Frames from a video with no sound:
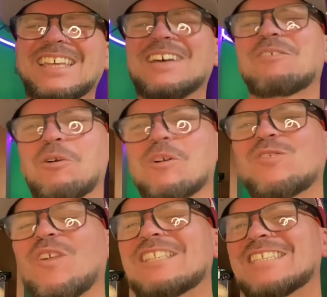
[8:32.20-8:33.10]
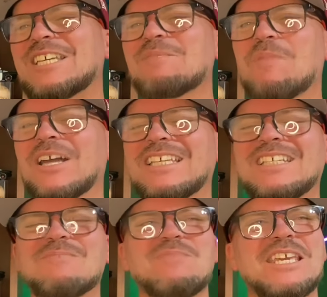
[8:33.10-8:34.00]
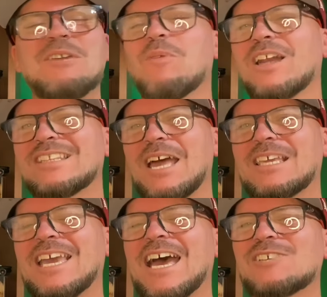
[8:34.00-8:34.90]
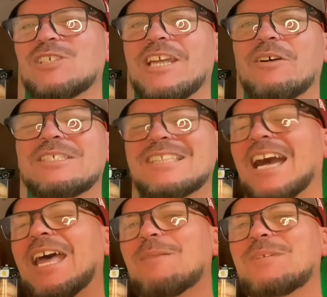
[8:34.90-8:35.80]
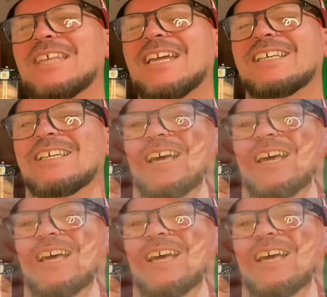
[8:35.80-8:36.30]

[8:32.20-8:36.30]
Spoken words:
Of course, Fred's thinking money. He wanted that cash, and now he's not happy that